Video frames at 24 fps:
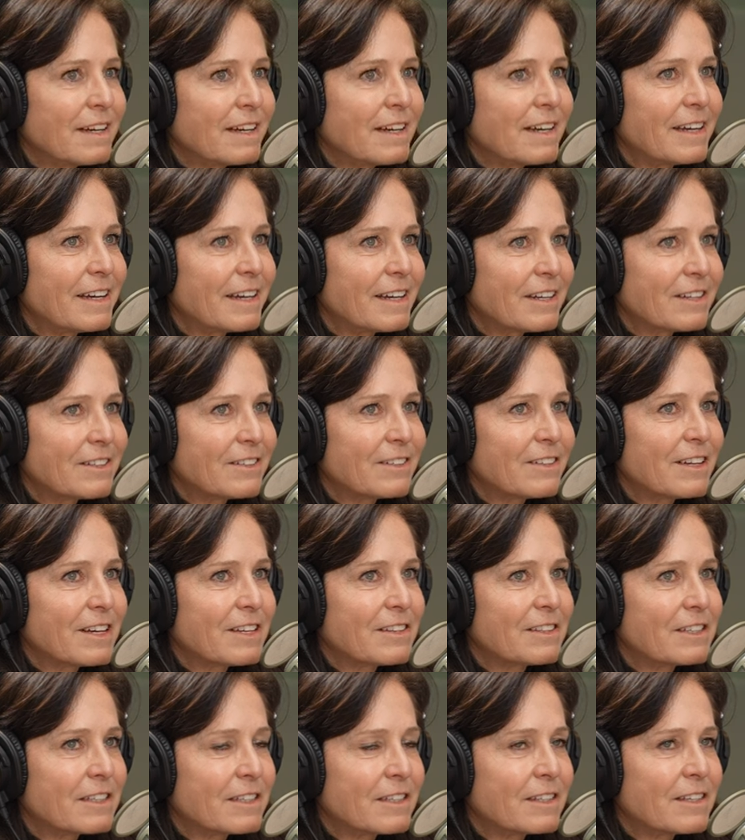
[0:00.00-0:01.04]
and
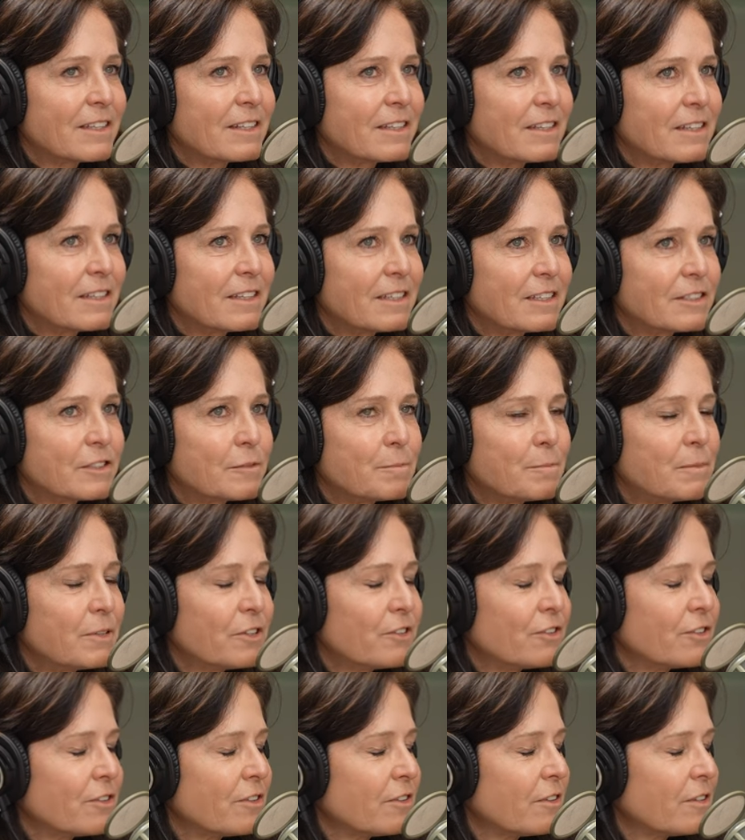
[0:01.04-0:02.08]
like the, this
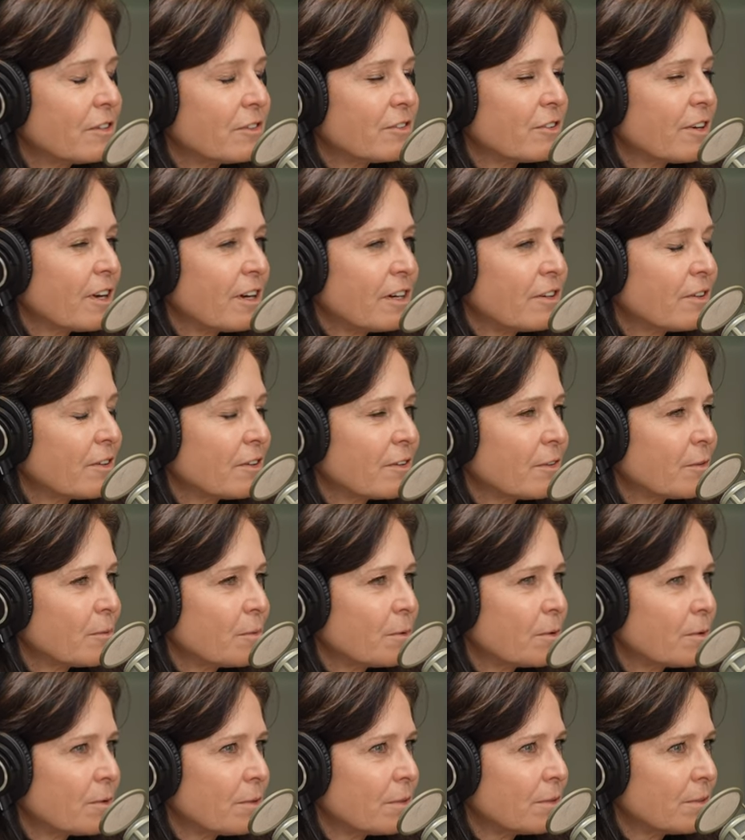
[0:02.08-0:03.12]
mission to change the
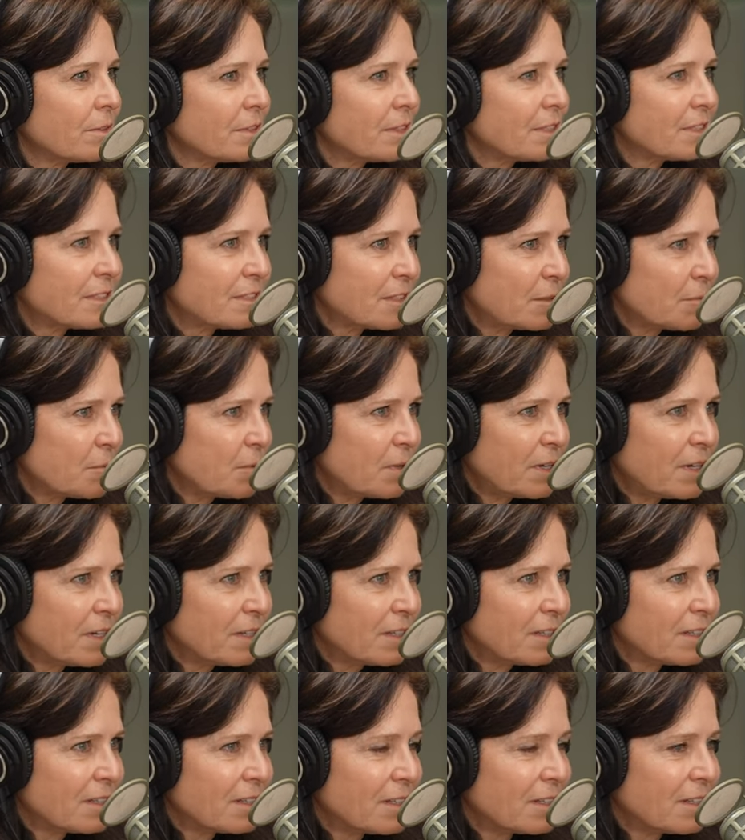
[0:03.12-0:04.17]
world in some
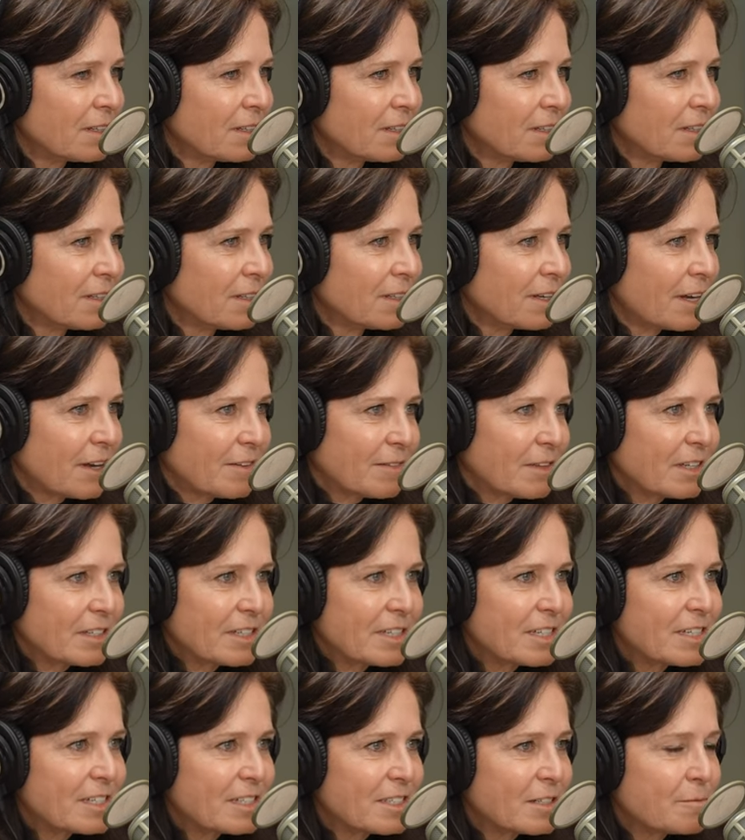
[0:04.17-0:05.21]
way, like that
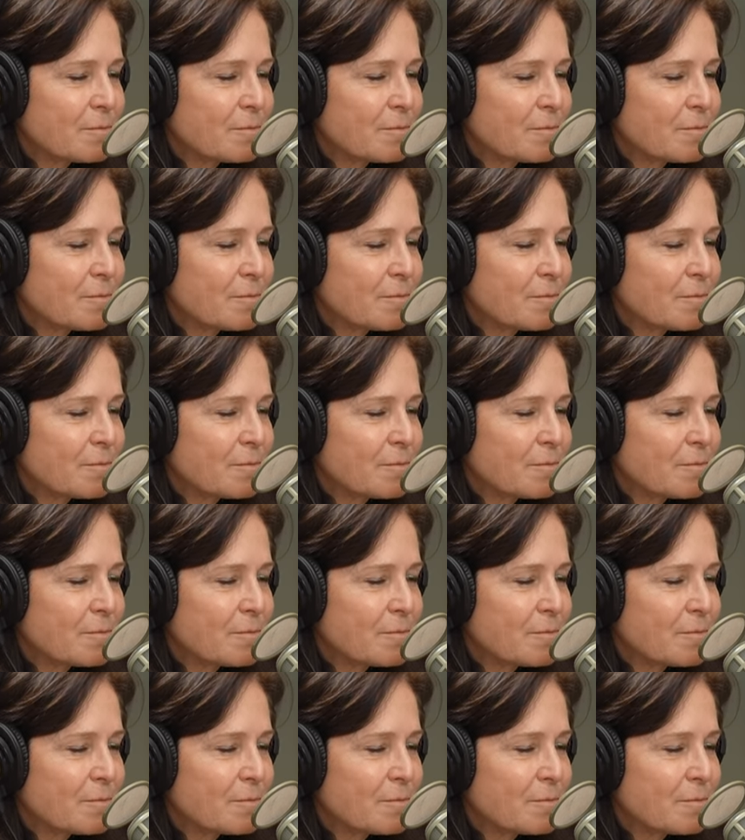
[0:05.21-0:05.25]
it is